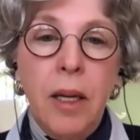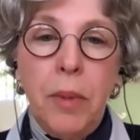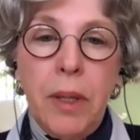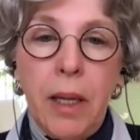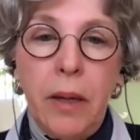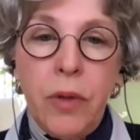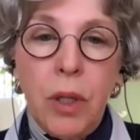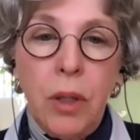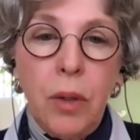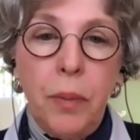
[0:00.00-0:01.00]
but gives
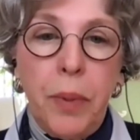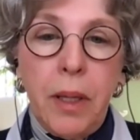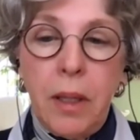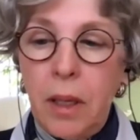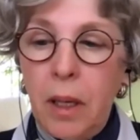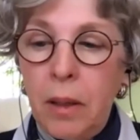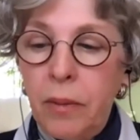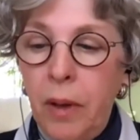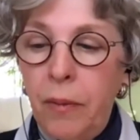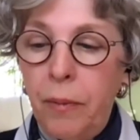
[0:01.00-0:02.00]
you a little bit
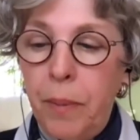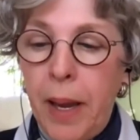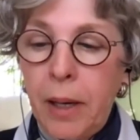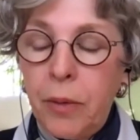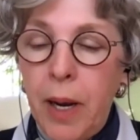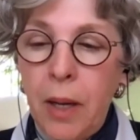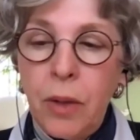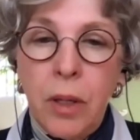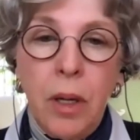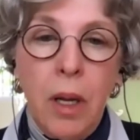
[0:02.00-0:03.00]
of background.